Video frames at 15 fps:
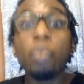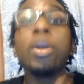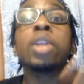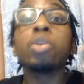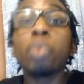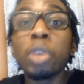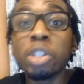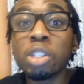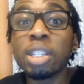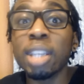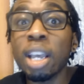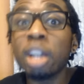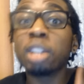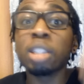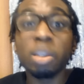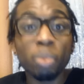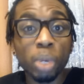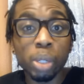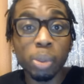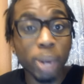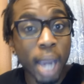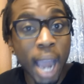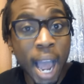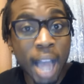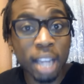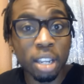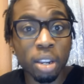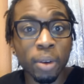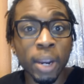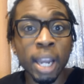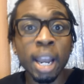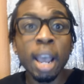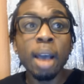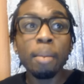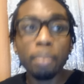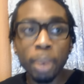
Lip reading: which were skilled and which were accurate,